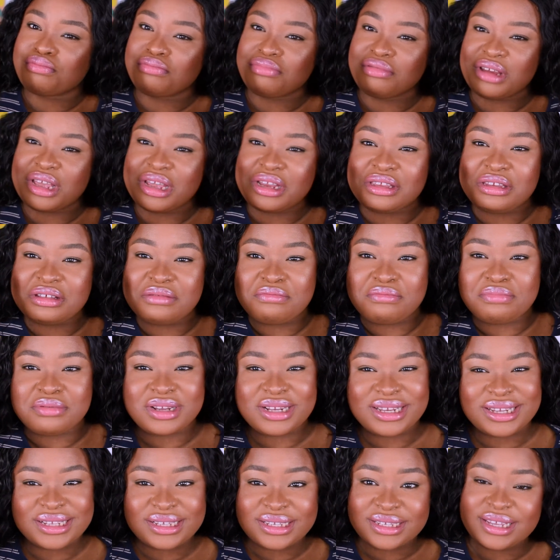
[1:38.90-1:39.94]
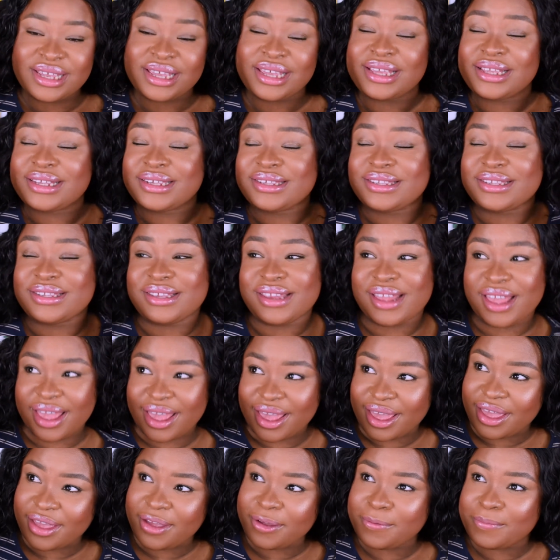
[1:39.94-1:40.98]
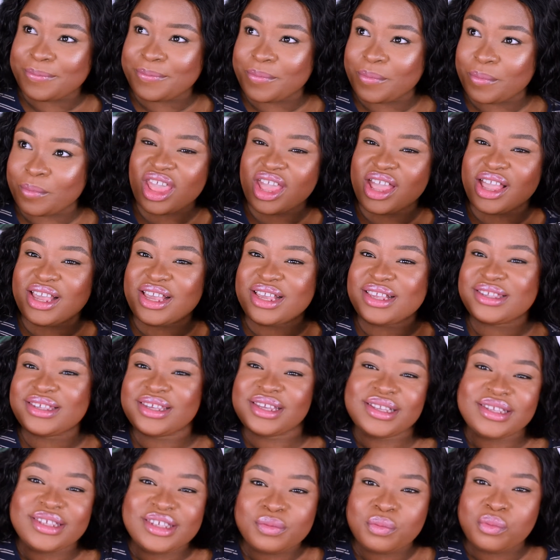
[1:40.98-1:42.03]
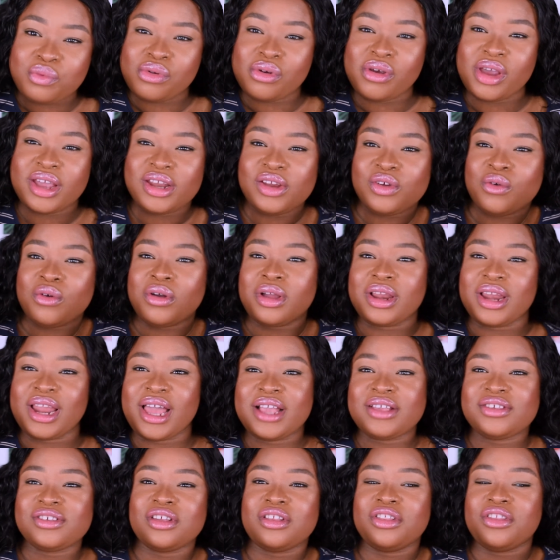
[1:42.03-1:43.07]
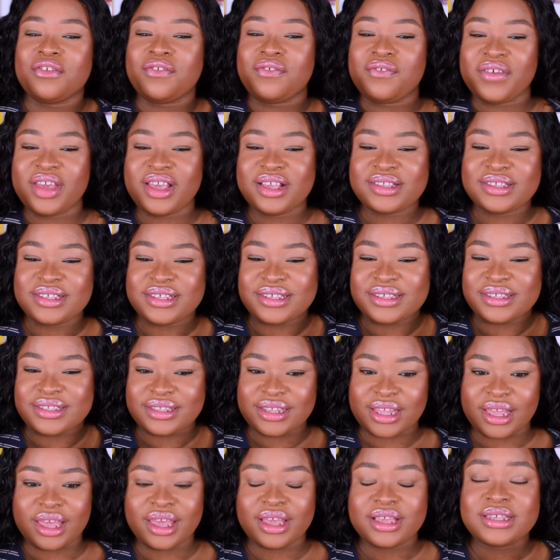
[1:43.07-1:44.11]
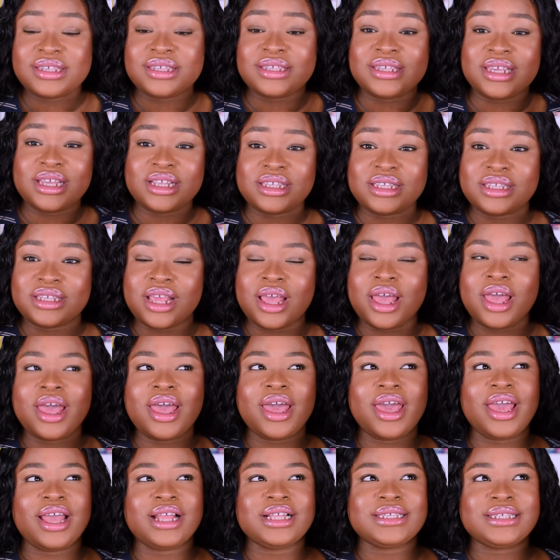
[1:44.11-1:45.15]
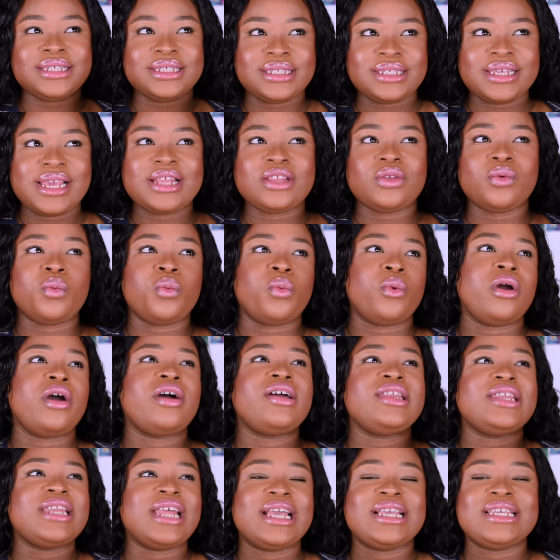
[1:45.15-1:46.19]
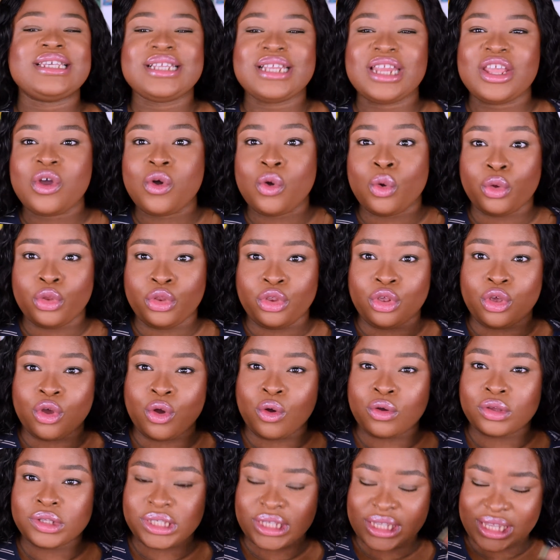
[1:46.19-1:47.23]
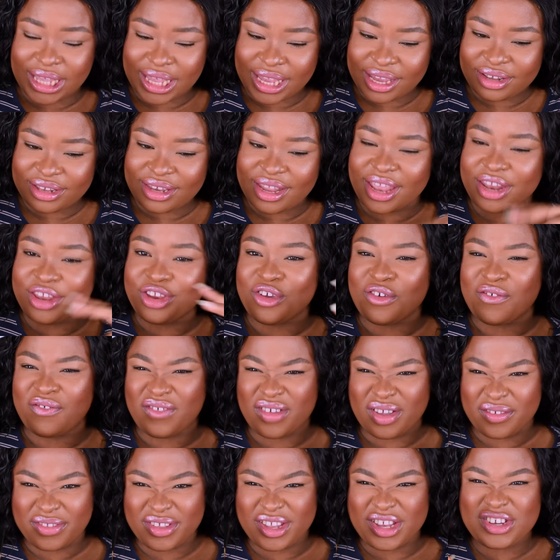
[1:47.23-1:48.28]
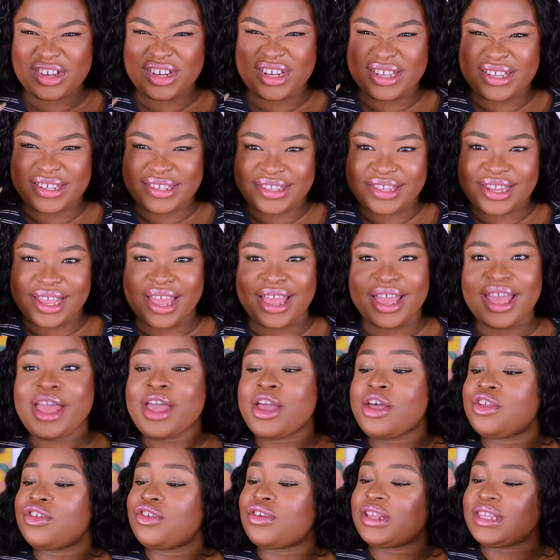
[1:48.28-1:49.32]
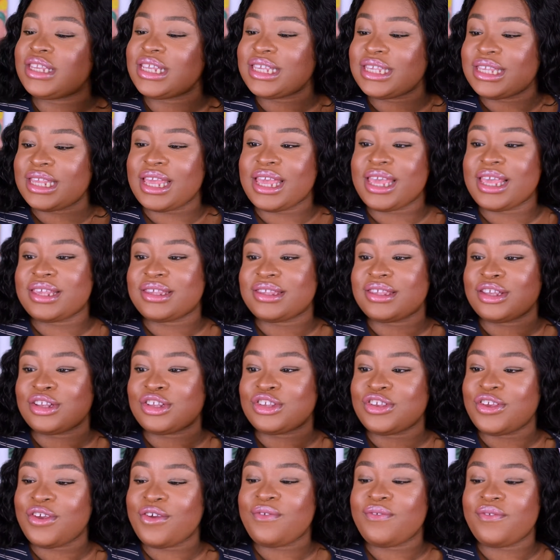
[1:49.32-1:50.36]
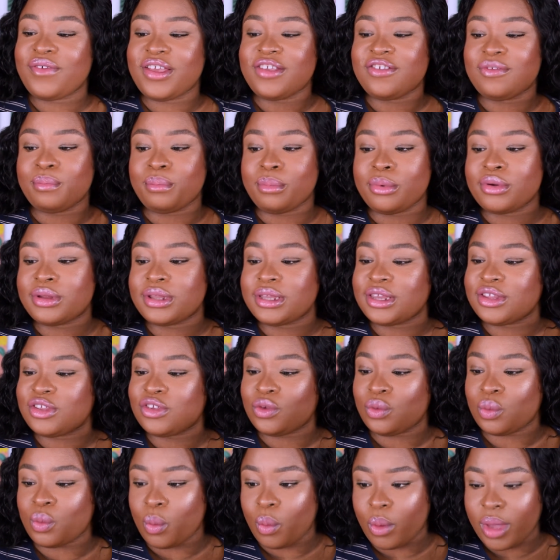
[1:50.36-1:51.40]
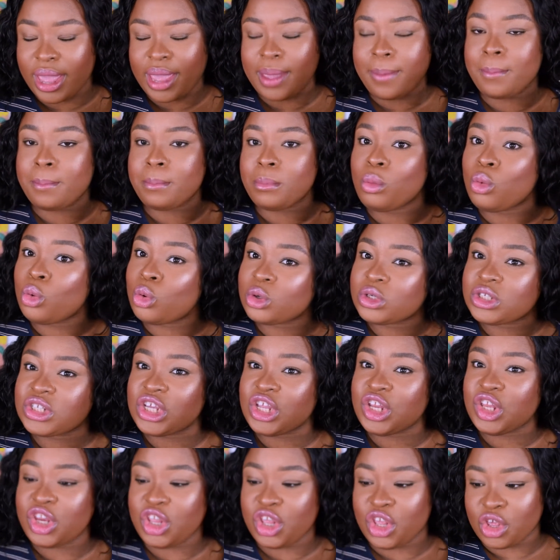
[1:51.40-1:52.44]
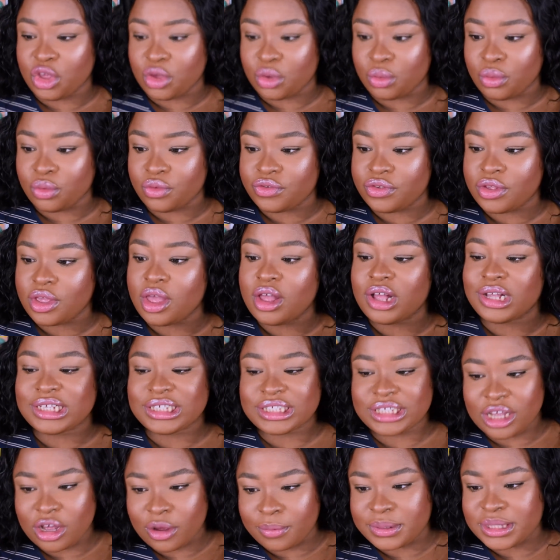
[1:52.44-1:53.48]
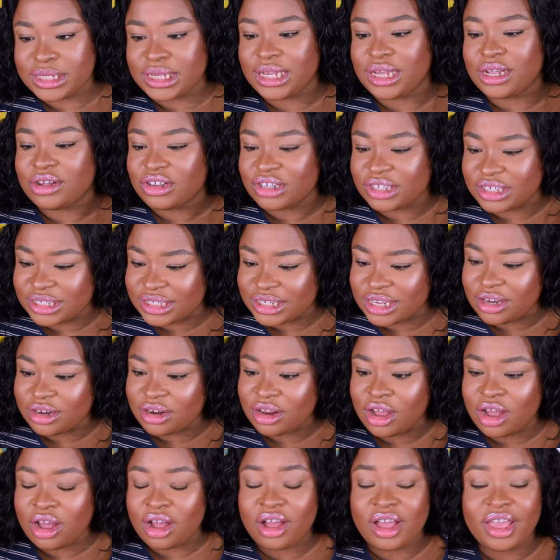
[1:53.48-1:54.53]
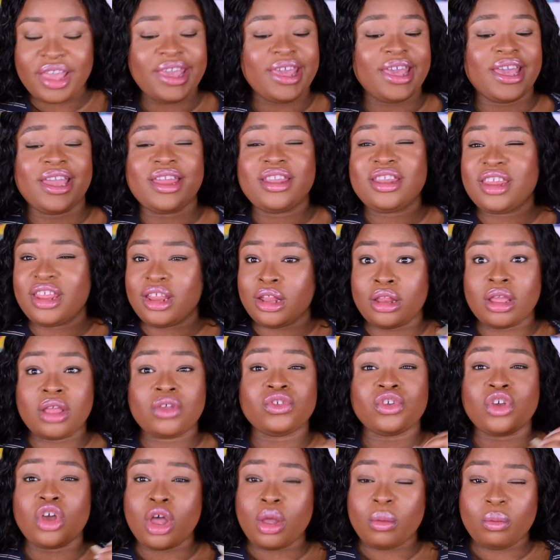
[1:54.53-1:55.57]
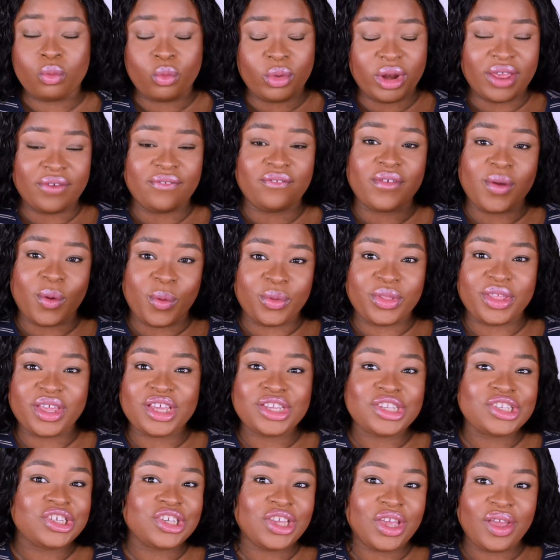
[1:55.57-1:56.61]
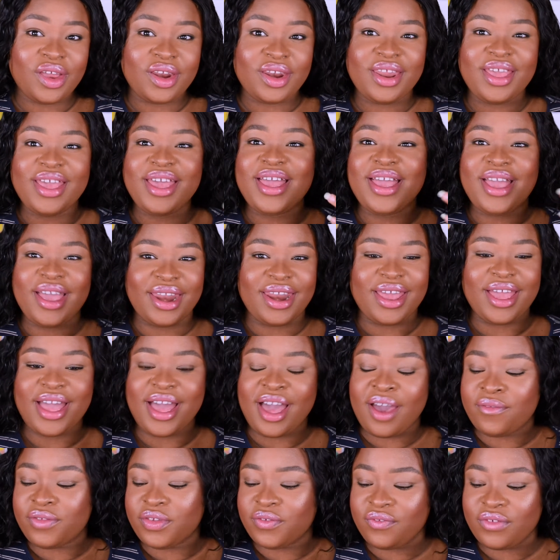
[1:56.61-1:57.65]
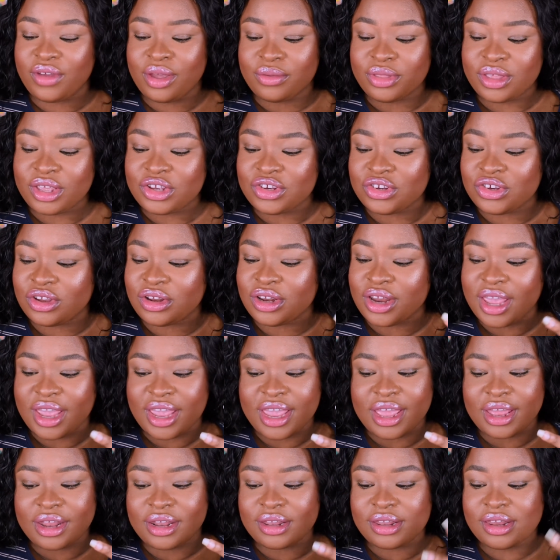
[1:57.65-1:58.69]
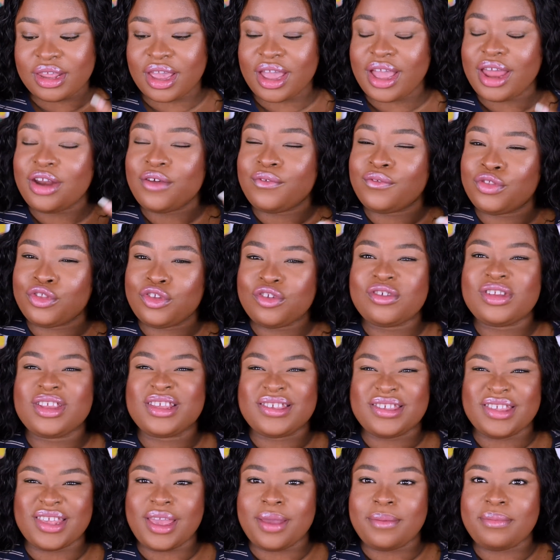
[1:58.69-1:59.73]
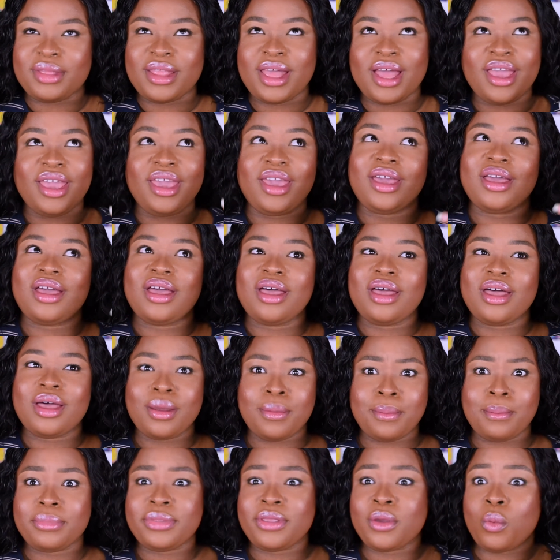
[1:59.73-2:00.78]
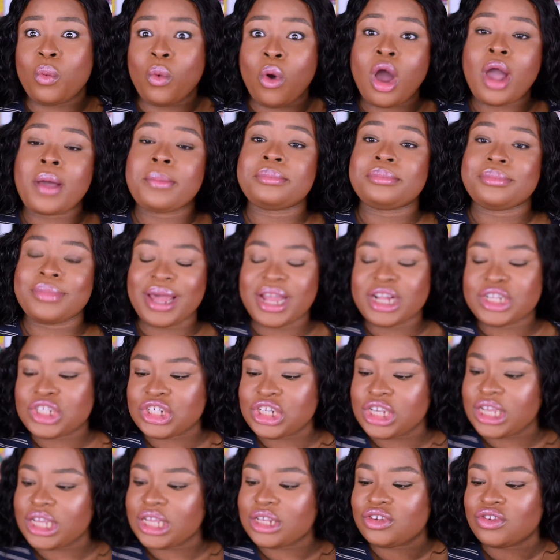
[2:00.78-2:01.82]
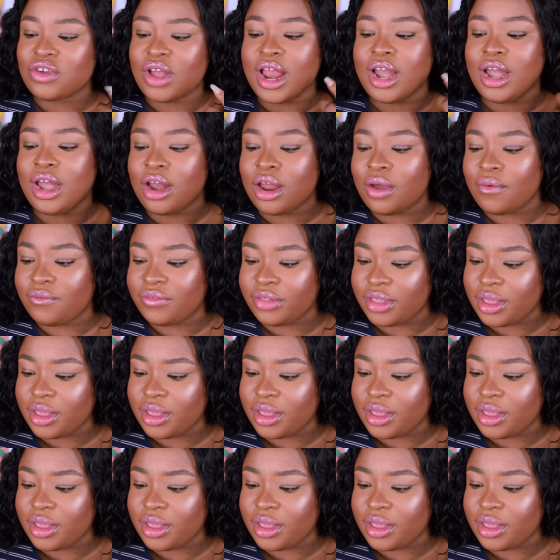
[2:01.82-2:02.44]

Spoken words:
blendability is there, easy spread or glides on the face is there, sits and set well nicely on your skin, and your foundation is there. So this is the Too Faced Bond This Way Multi Use Sculpted Concealer. Again, it does come with a foundation, and I have the foundation, and they kind of do the same, like they work magic, so I love